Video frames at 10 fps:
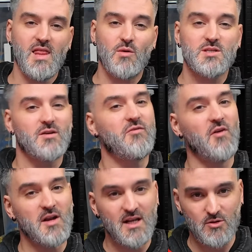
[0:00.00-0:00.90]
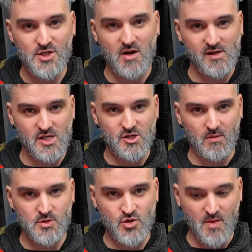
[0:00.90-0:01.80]
That was a fun little charity
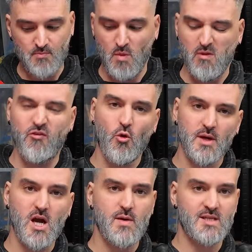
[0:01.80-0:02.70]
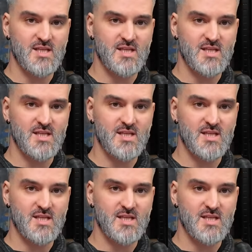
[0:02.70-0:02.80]
shop trip. But before we go into